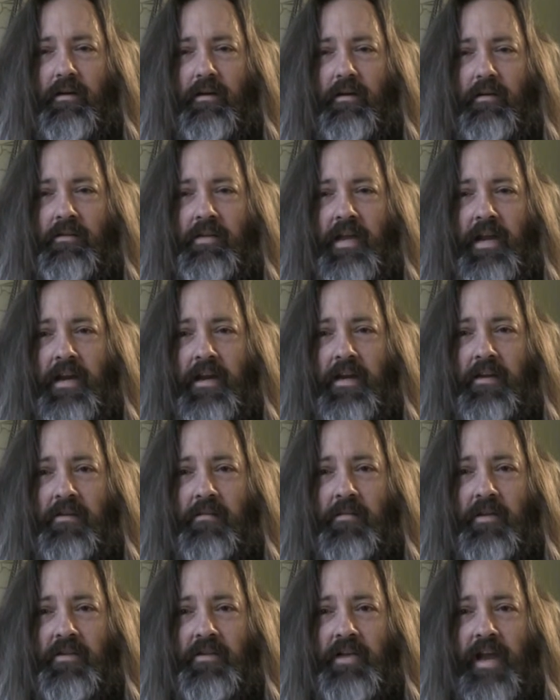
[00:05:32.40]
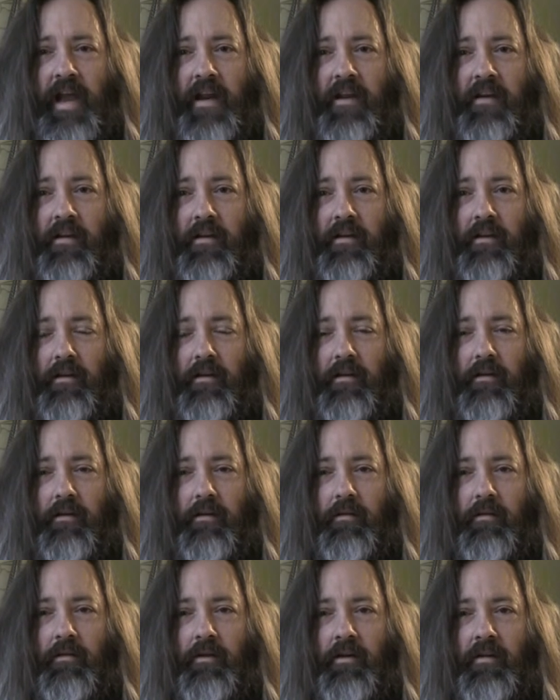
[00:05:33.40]
Satanism, insanity.
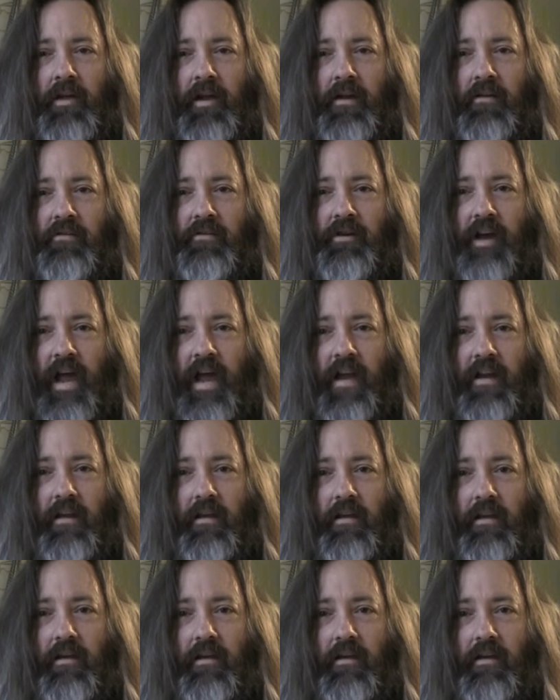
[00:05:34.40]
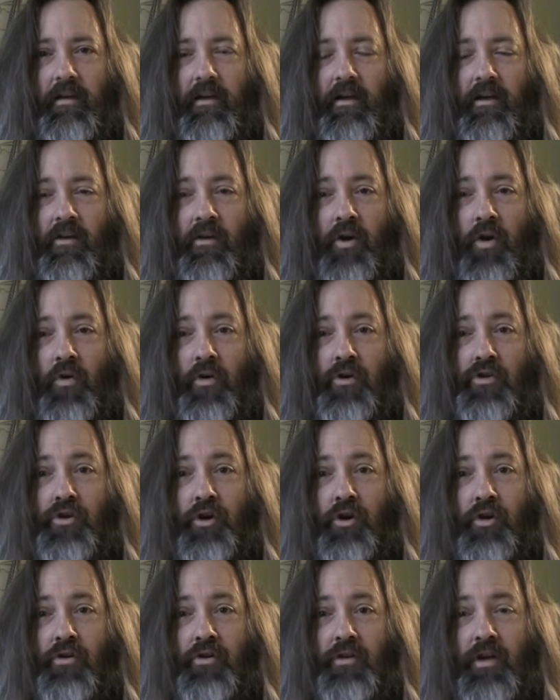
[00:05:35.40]
Get that in your head. Go to
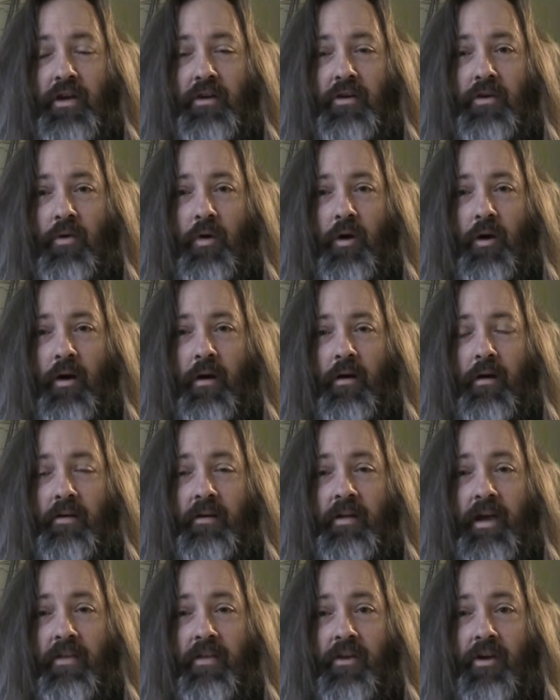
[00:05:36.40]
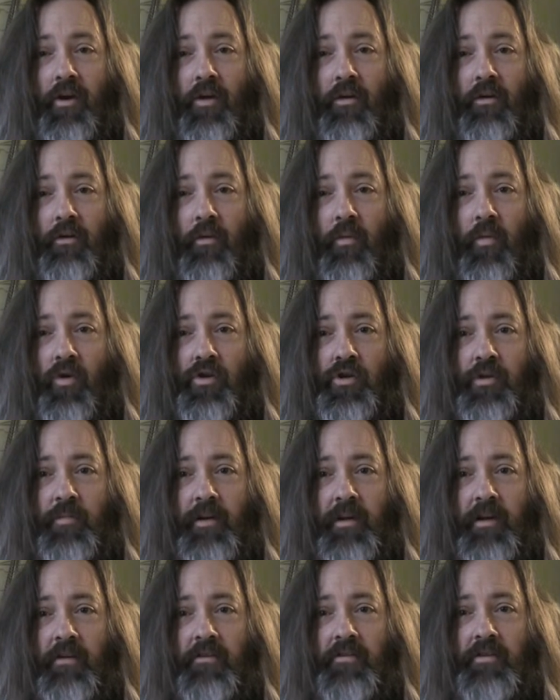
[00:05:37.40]
church and you were death cult
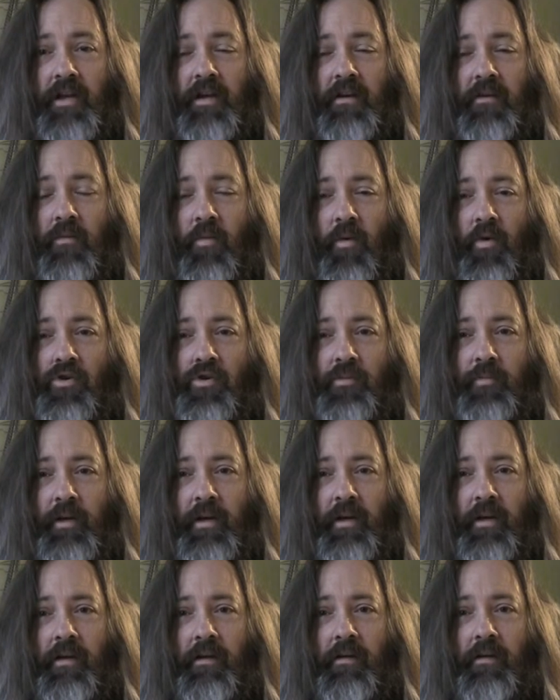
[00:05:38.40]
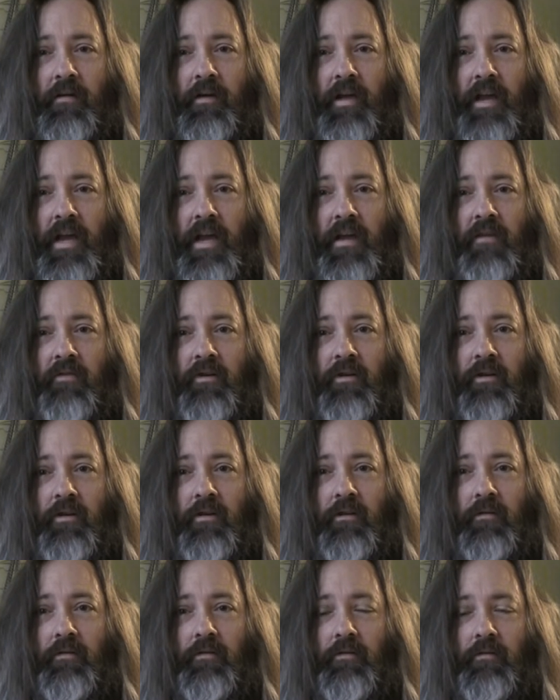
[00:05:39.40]
worshipping, Satan worshipping,
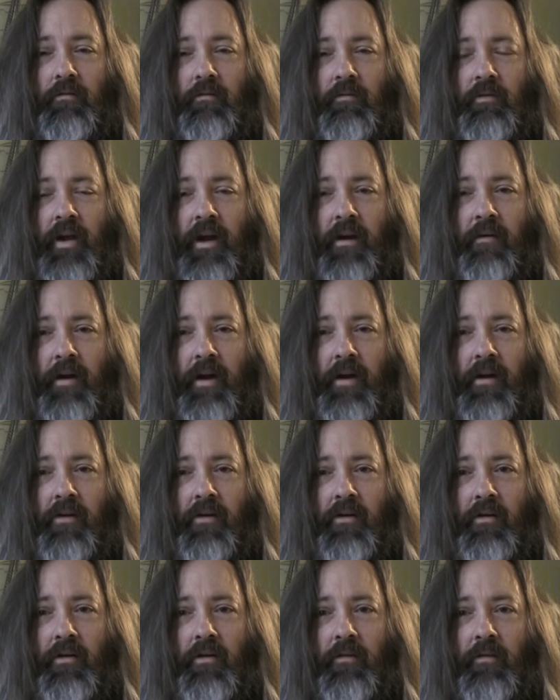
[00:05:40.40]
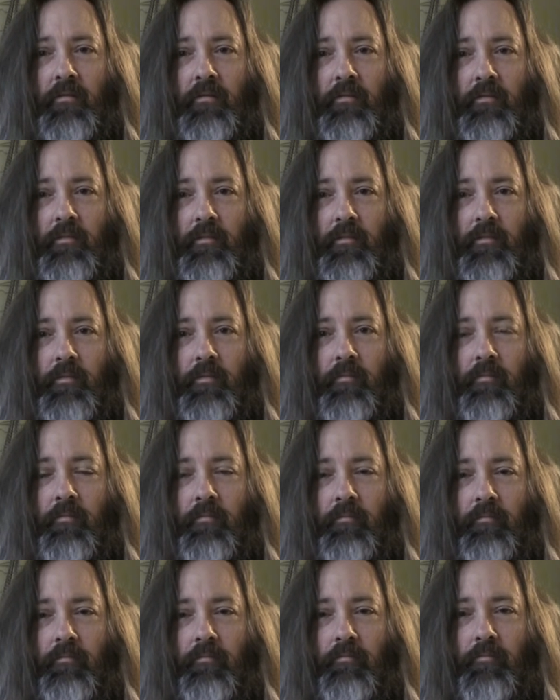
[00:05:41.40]
evil, tyrannical,
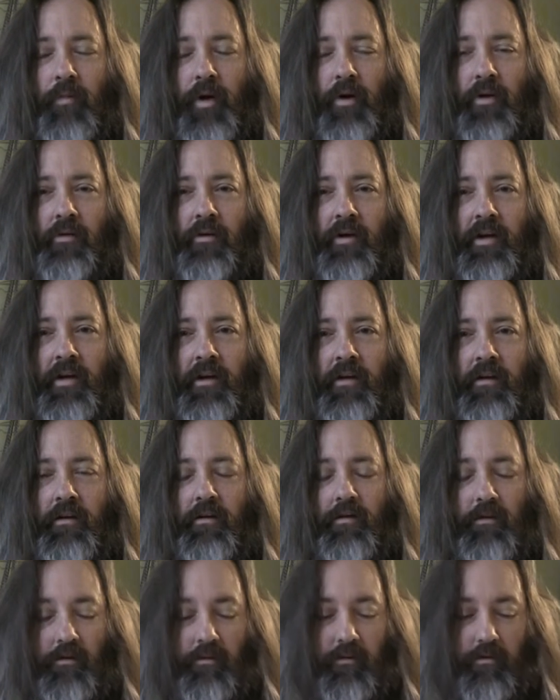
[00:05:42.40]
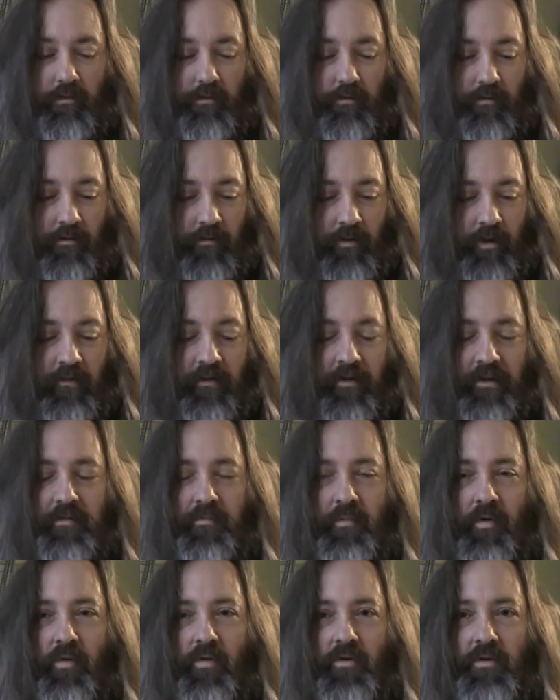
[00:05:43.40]
murdering, whatever this
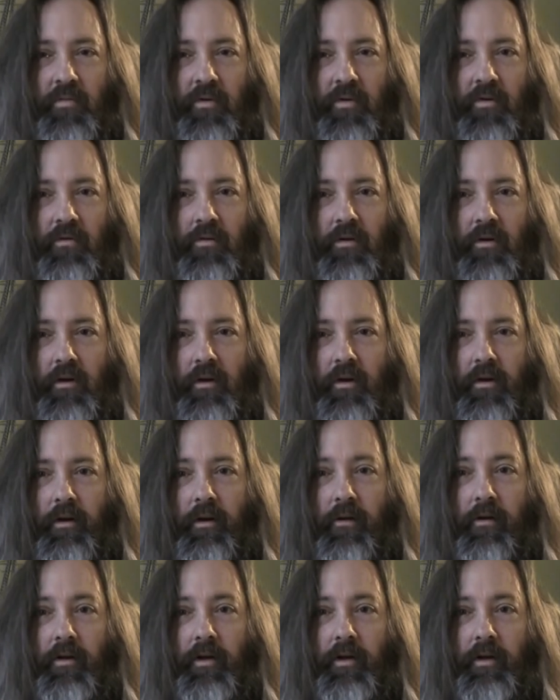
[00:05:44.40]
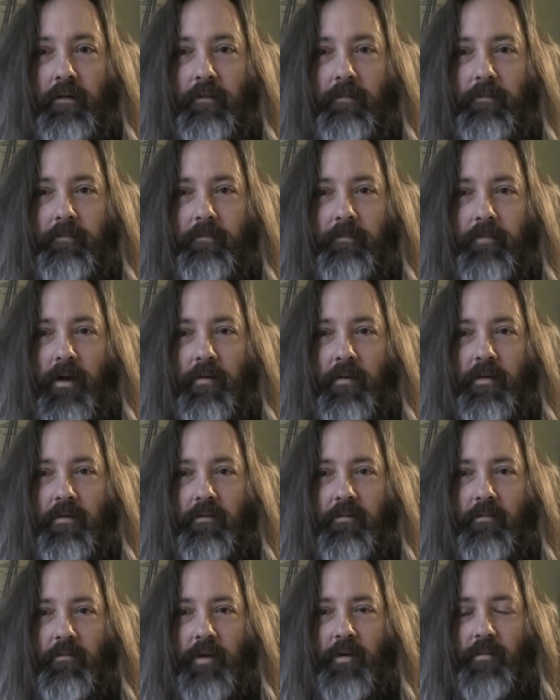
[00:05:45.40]
book was about. Okay? I
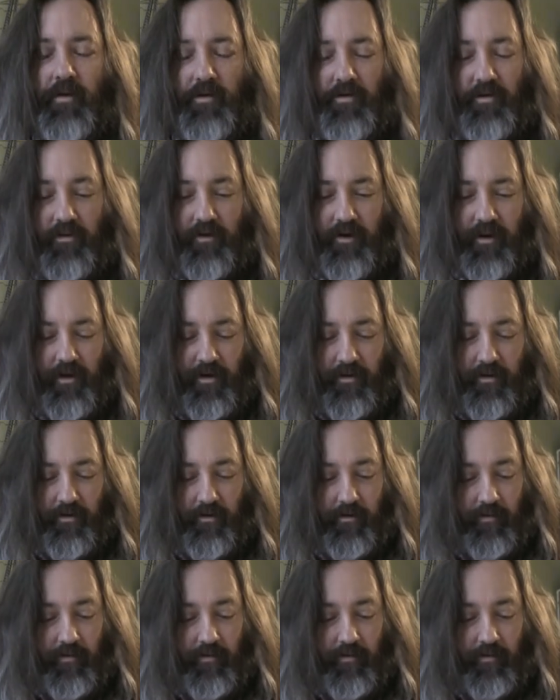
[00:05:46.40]
mean, maybe that's overdone.